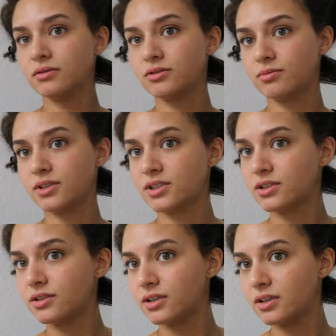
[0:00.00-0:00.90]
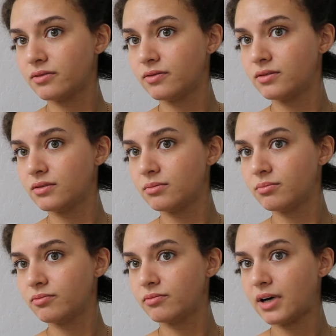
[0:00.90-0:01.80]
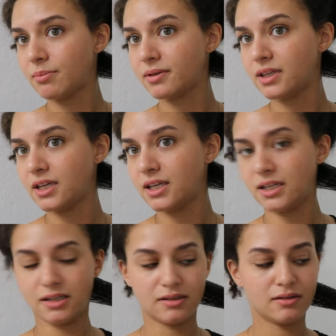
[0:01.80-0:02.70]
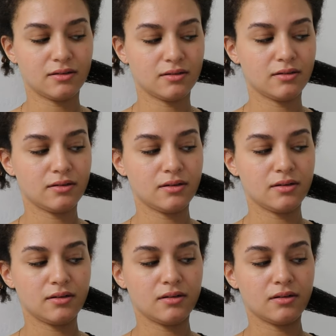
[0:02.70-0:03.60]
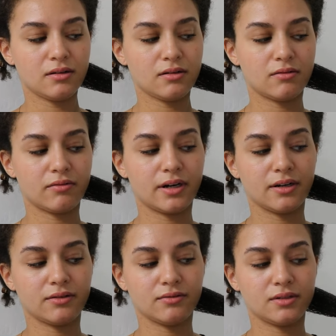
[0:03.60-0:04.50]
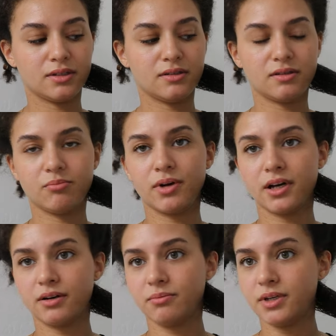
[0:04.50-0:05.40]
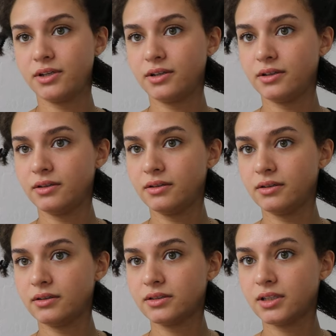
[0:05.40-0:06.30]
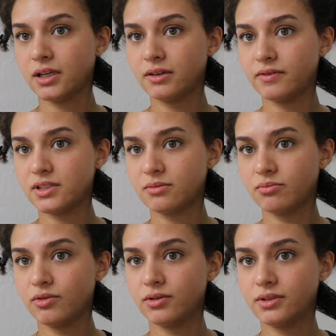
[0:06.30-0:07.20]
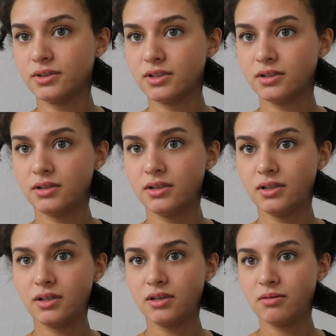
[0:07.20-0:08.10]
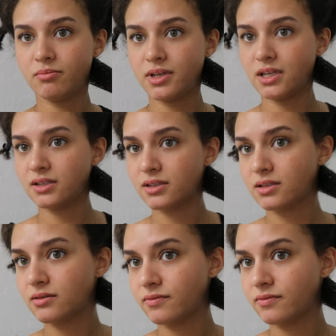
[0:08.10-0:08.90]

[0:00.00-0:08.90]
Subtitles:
is I'm gonna start off wrapping the end around the bottom here. It's kind of this important piece.